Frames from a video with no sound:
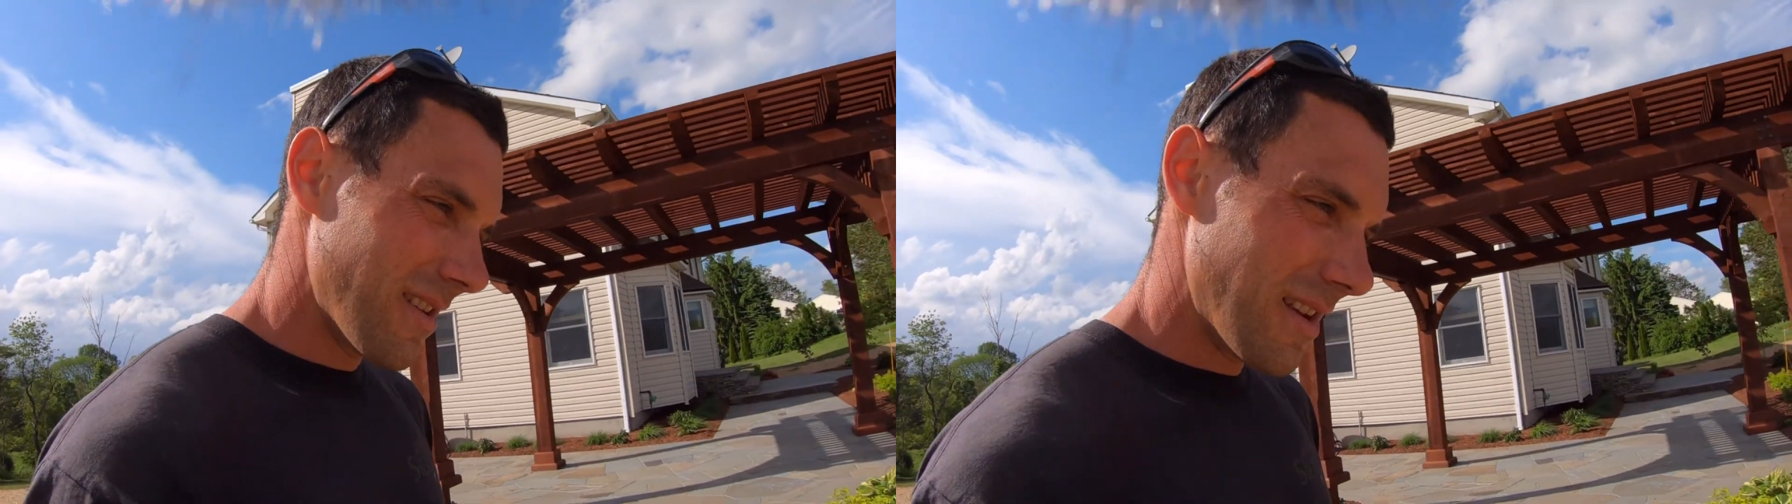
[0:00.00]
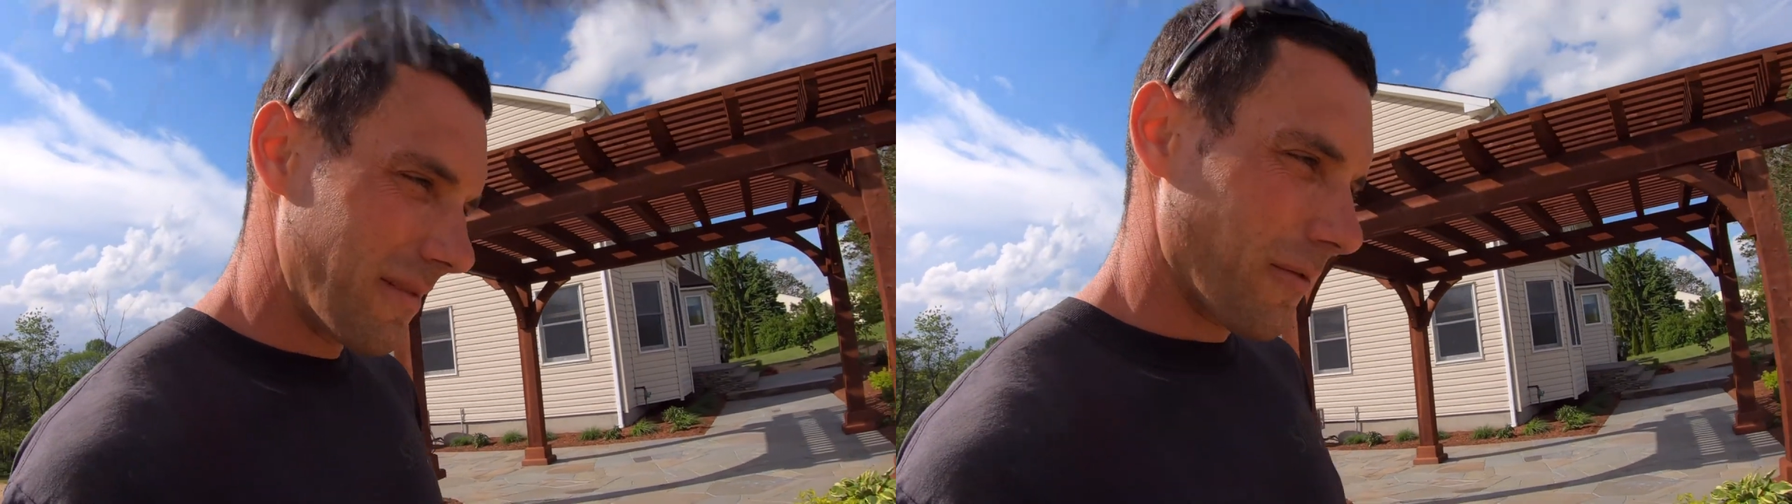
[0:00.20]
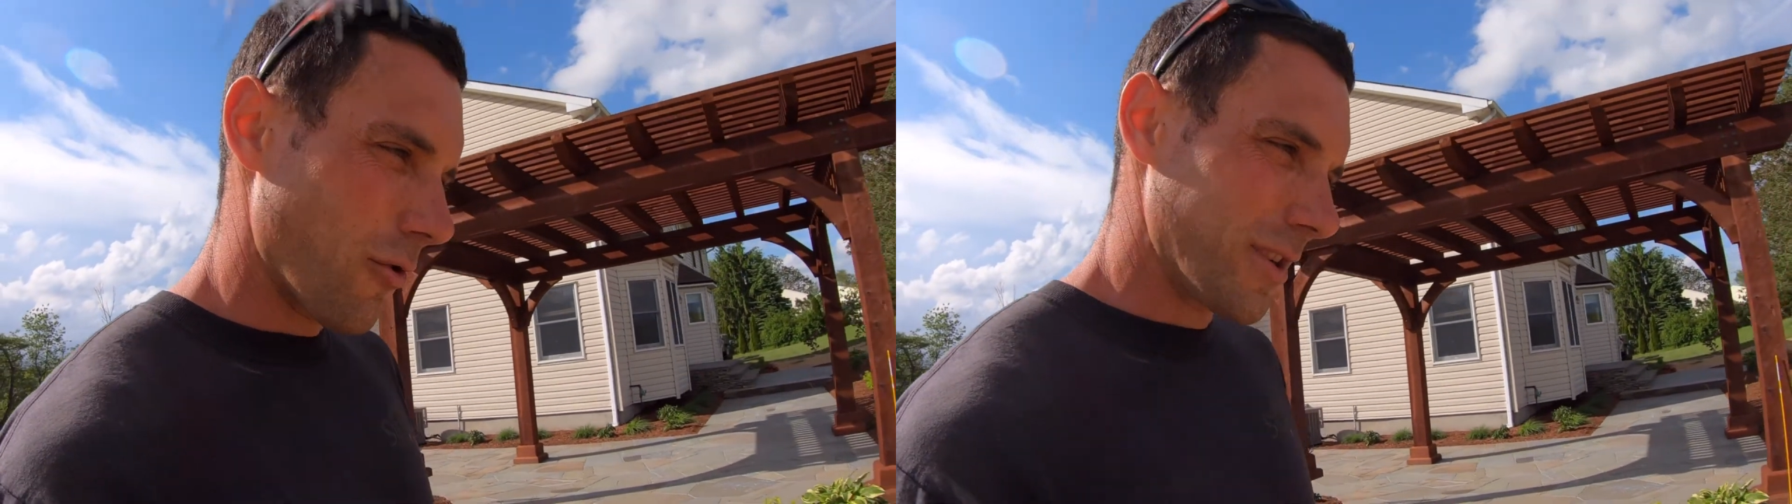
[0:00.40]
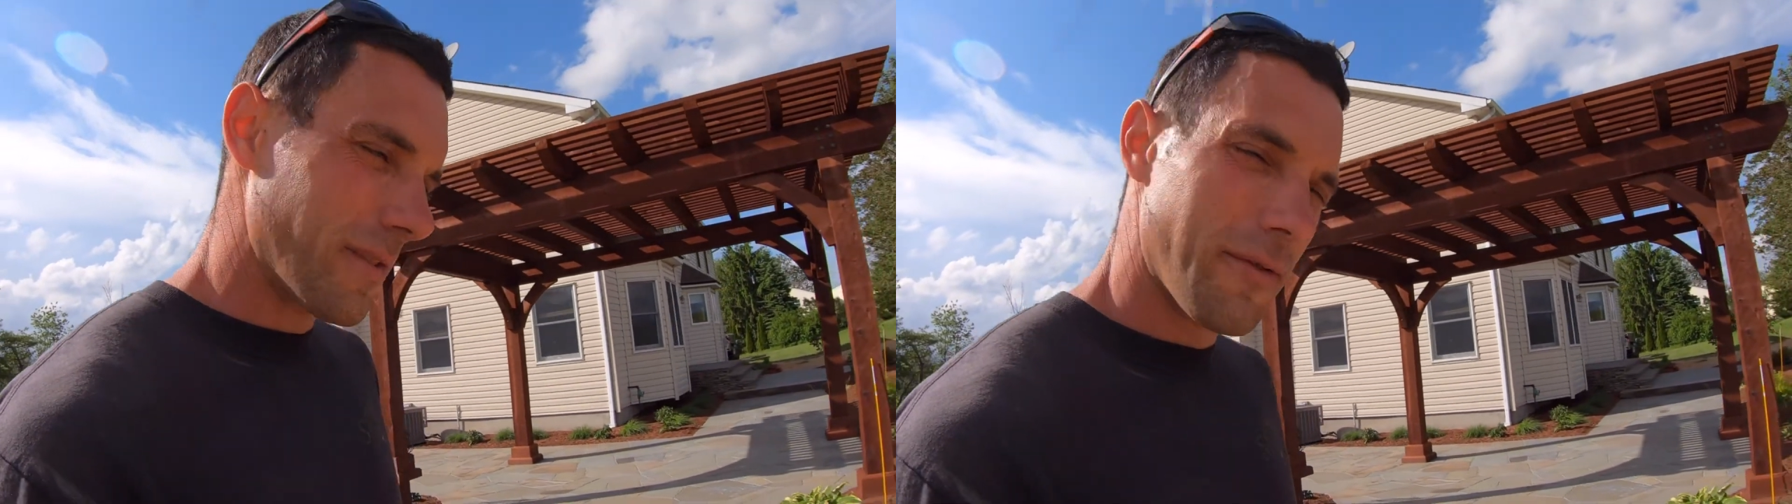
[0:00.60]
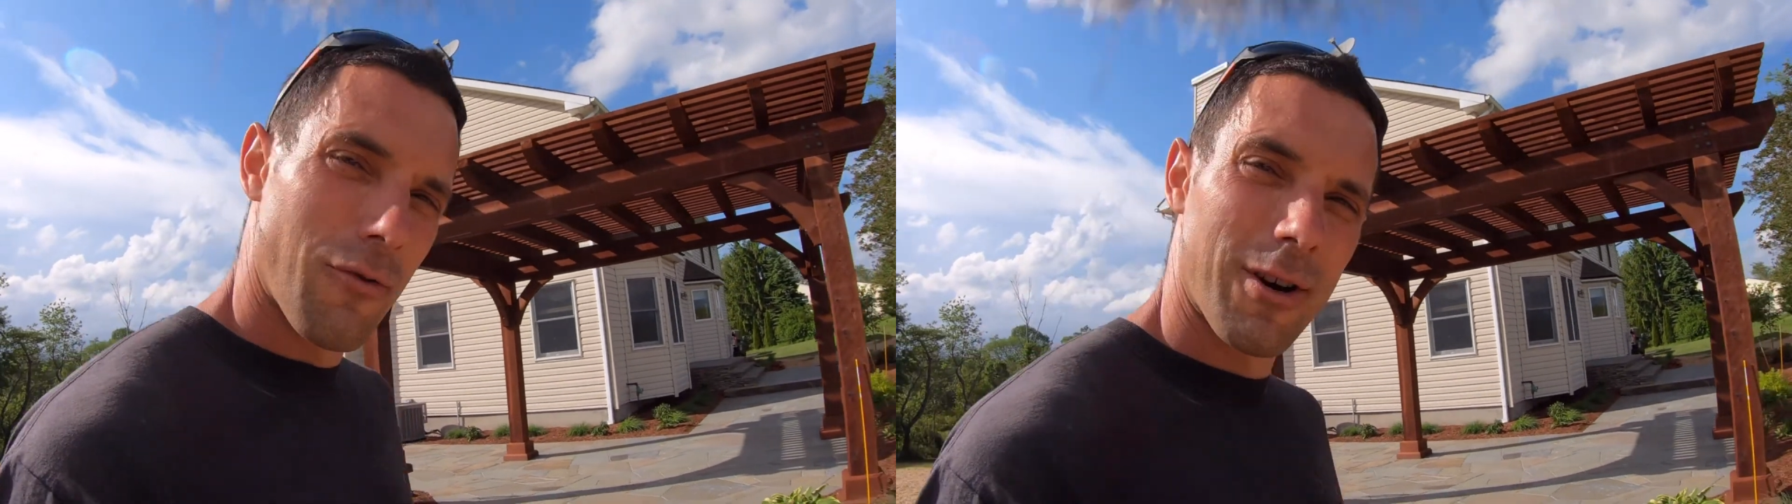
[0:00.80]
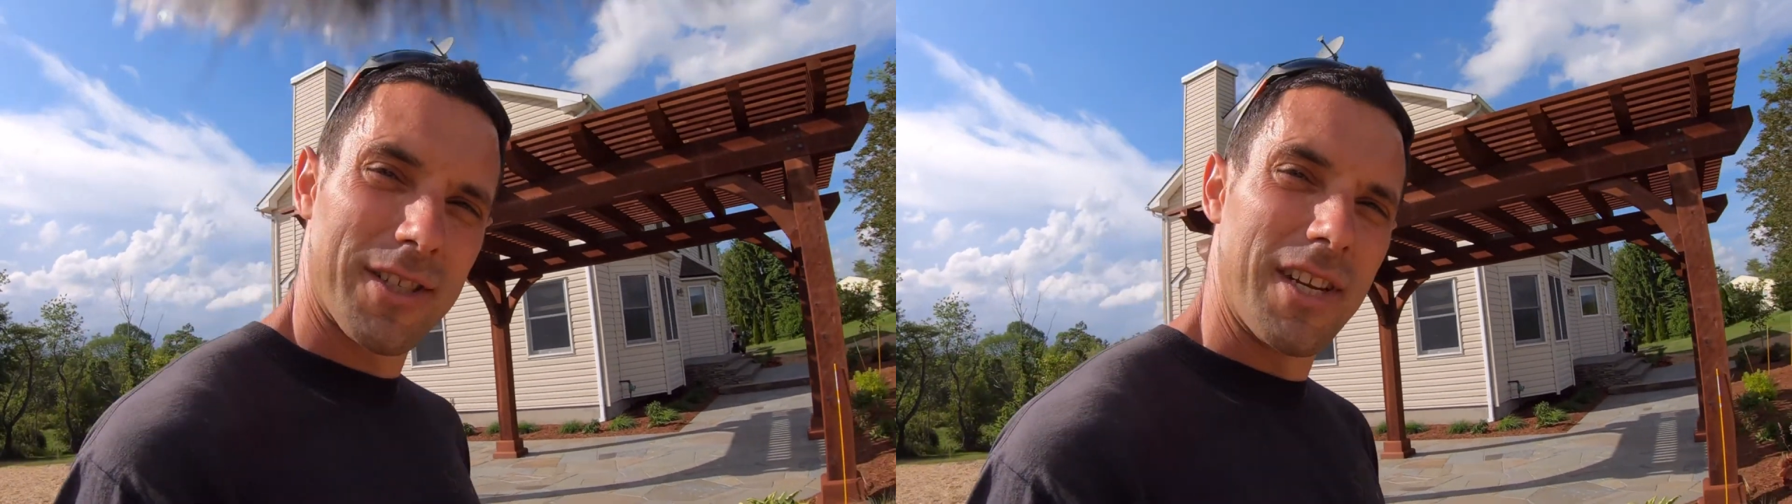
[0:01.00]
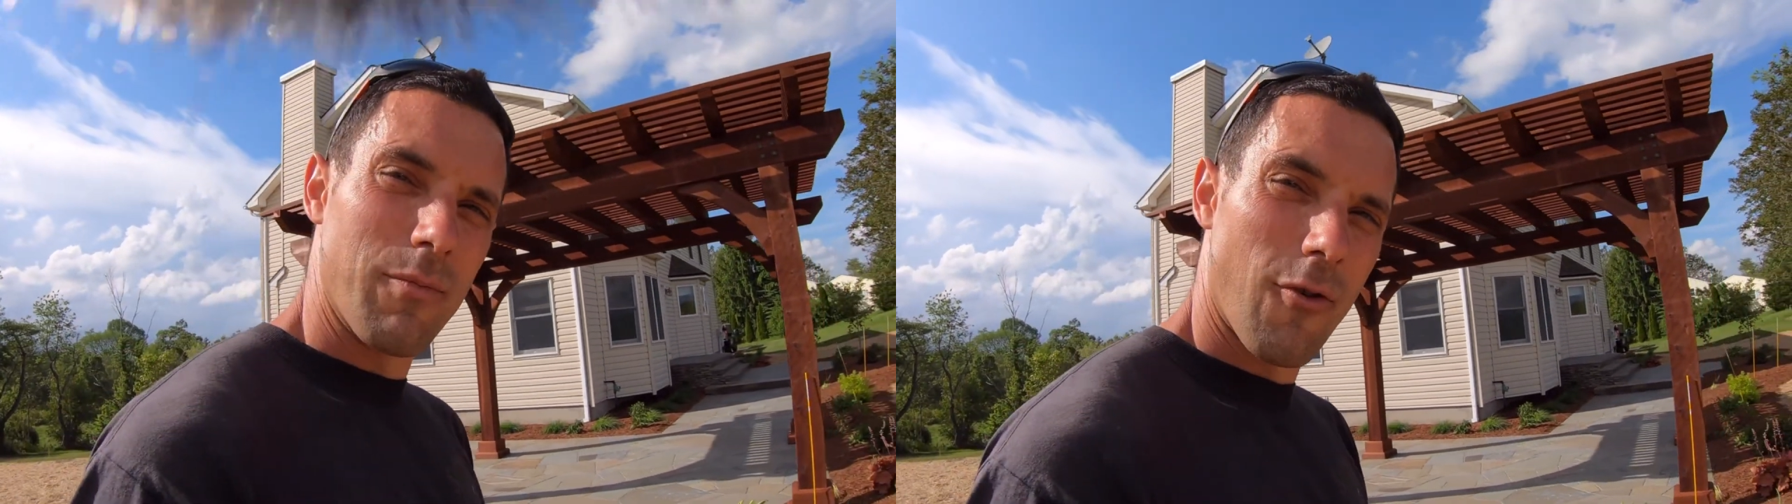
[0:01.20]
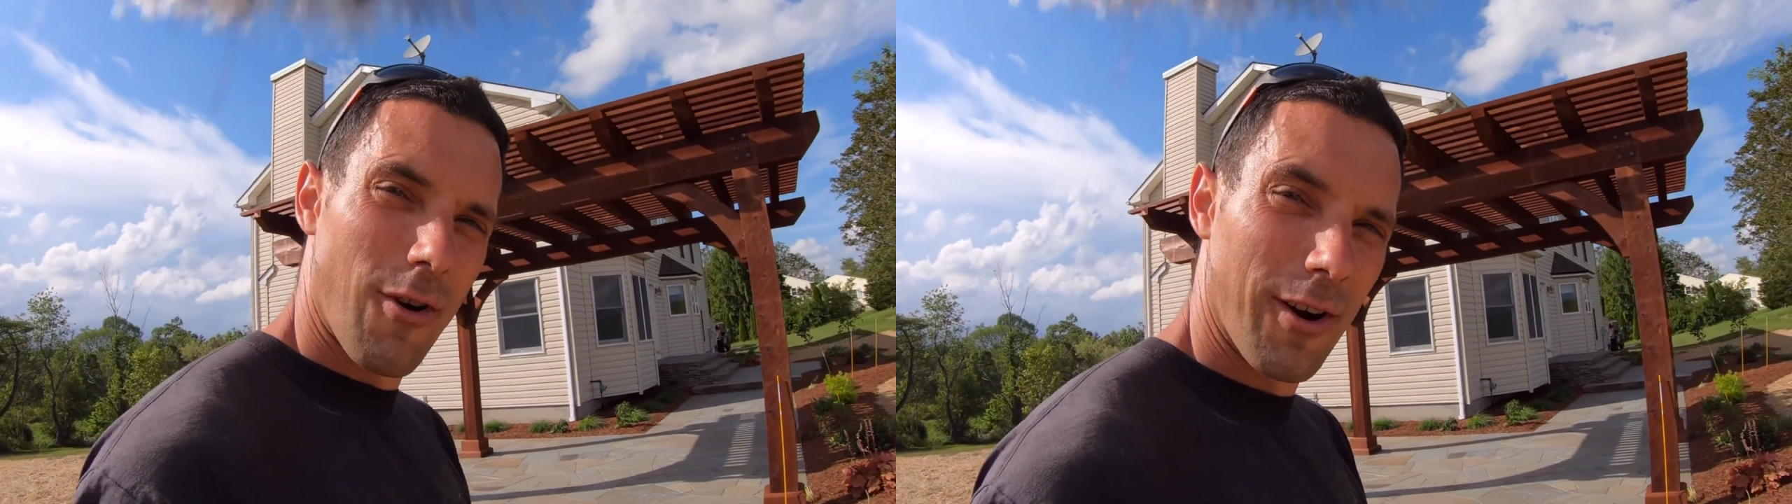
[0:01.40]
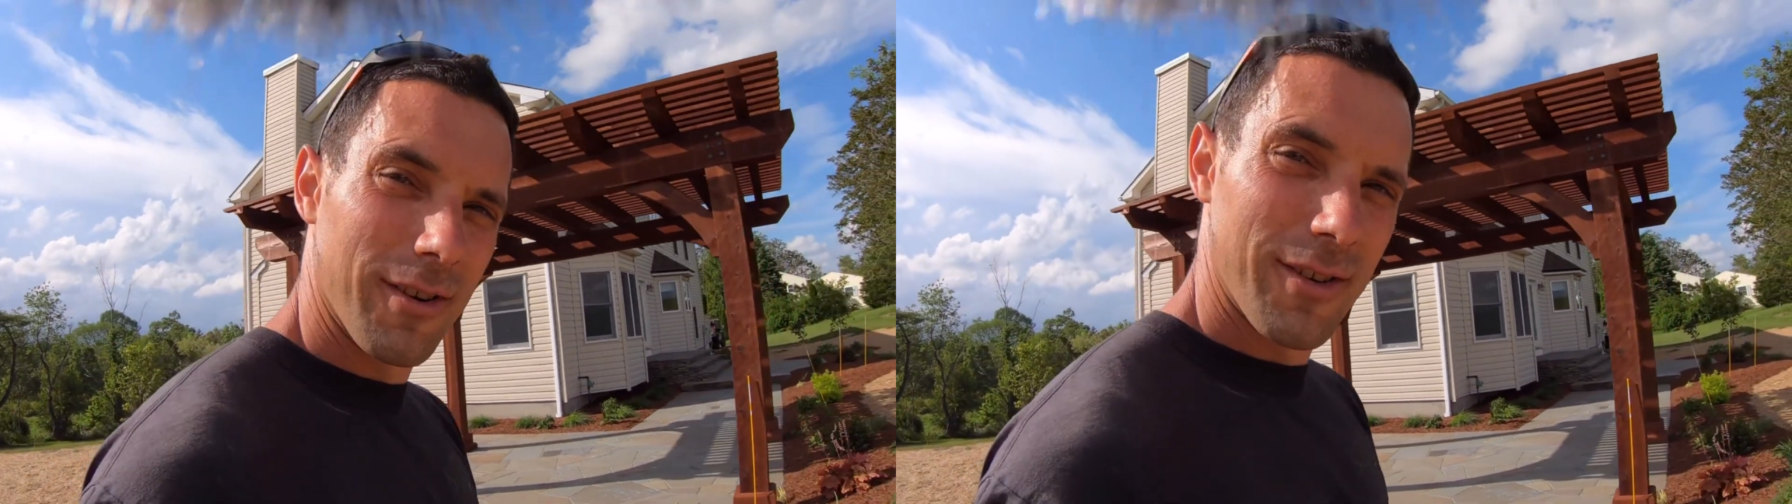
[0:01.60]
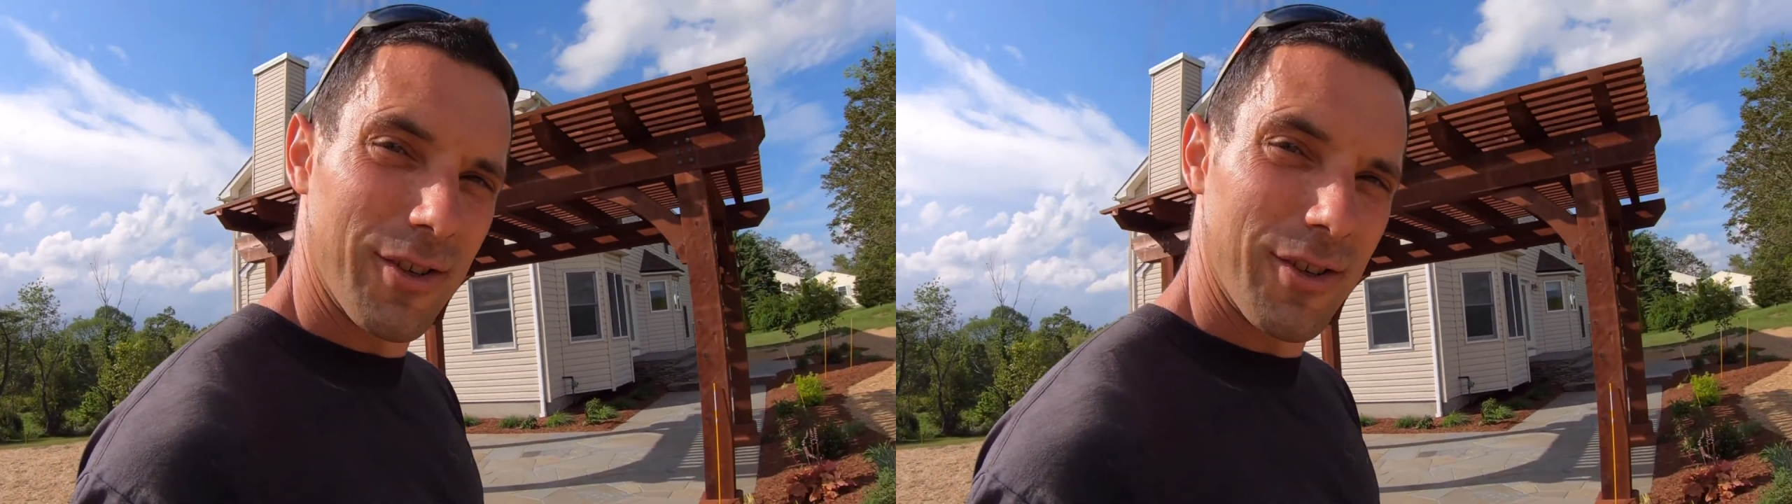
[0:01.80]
And of course, if you want to see more,